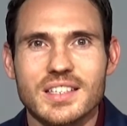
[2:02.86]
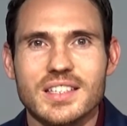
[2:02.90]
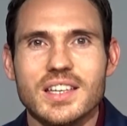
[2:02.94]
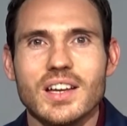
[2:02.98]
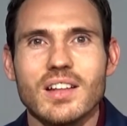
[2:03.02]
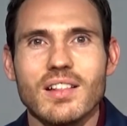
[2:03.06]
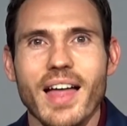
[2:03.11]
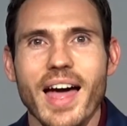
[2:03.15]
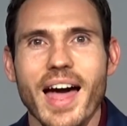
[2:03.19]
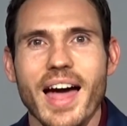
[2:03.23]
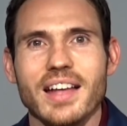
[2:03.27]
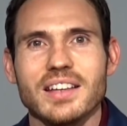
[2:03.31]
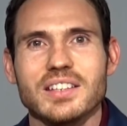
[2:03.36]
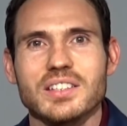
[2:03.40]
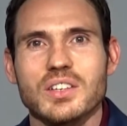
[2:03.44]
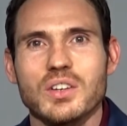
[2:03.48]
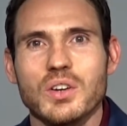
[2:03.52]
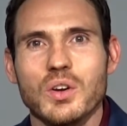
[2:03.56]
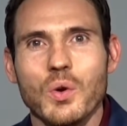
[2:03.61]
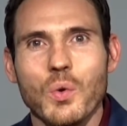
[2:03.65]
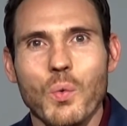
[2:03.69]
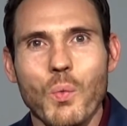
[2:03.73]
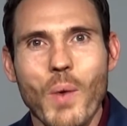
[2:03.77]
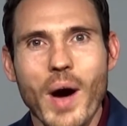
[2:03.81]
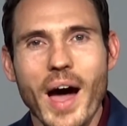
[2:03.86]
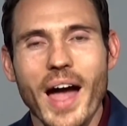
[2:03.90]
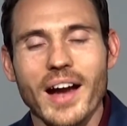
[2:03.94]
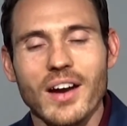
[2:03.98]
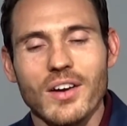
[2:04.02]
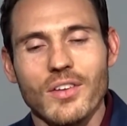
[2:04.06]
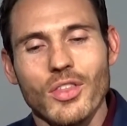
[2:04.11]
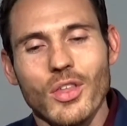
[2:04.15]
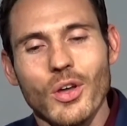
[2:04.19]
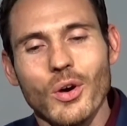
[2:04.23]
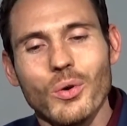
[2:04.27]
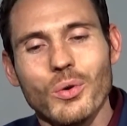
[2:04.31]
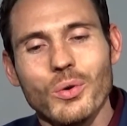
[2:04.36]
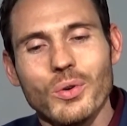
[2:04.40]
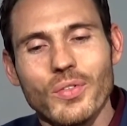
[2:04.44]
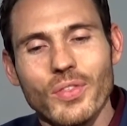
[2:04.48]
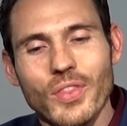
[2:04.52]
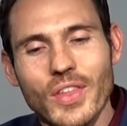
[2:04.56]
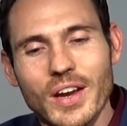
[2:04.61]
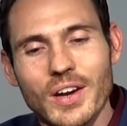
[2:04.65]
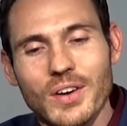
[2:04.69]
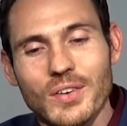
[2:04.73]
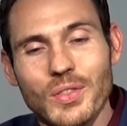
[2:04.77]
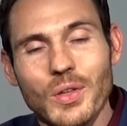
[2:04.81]
still ask, why are
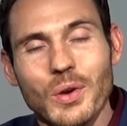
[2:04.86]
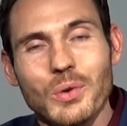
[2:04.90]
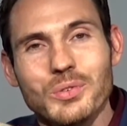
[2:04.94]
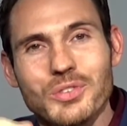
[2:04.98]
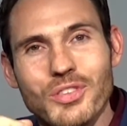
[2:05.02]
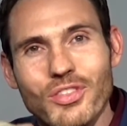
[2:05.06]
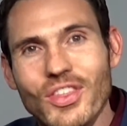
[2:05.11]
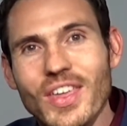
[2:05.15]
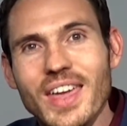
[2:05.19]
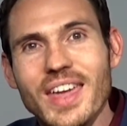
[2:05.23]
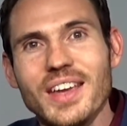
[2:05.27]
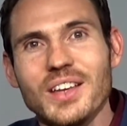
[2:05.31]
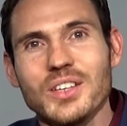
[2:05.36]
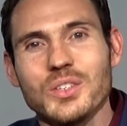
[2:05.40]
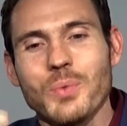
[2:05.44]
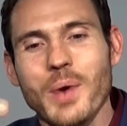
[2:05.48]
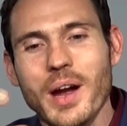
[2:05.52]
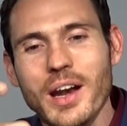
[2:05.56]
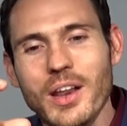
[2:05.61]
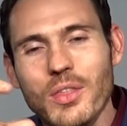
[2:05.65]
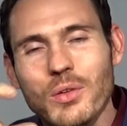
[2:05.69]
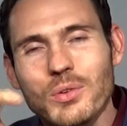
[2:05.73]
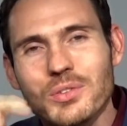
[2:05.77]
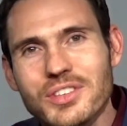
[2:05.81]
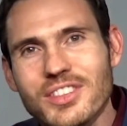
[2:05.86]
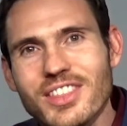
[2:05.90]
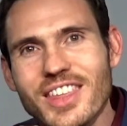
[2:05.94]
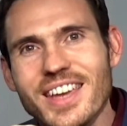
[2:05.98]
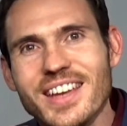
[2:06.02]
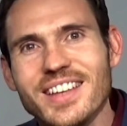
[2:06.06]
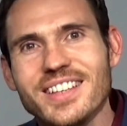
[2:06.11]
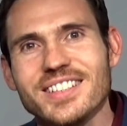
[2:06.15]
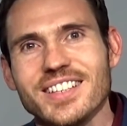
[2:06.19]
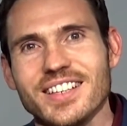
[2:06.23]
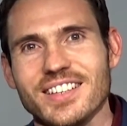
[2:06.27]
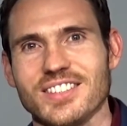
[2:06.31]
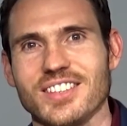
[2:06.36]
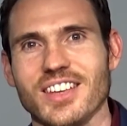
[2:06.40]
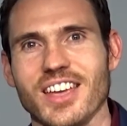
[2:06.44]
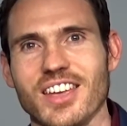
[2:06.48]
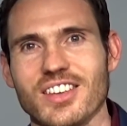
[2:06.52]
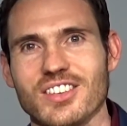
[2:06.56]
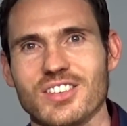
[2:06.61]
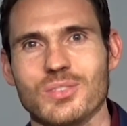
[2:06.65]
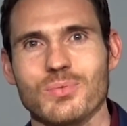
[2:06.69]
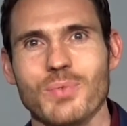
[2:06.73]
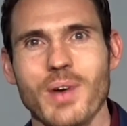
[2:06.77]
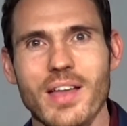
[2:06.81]
there those things? Why do those things
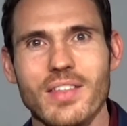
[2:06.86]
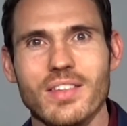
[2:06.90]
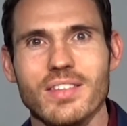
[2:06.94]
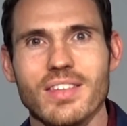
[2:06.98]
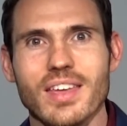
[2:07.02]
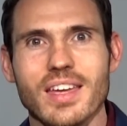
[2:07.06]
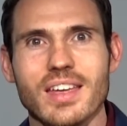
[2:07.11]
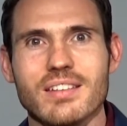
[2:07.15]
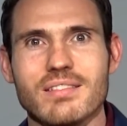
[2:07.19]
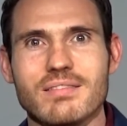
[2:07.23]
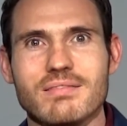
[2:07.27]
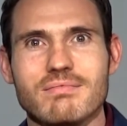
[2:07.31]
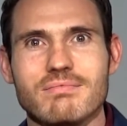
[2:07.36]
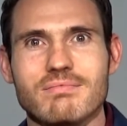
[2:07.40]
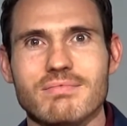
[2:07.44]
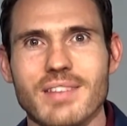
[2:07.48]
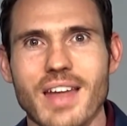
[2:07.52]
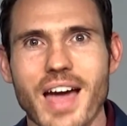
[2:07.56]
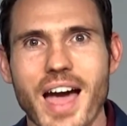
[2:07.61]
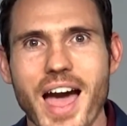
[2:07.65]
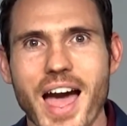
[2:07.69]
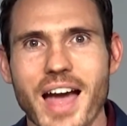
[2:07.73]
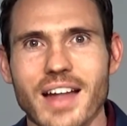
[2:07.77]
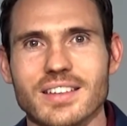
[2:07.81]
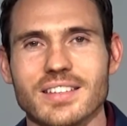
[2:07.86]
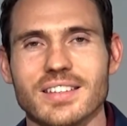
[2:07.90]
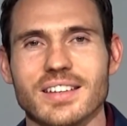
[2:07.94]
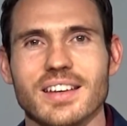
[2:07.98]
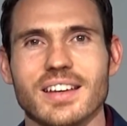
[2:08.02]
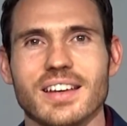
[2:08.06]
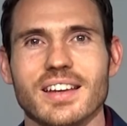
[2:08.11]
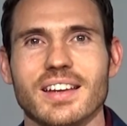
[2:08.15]
exist rather than not?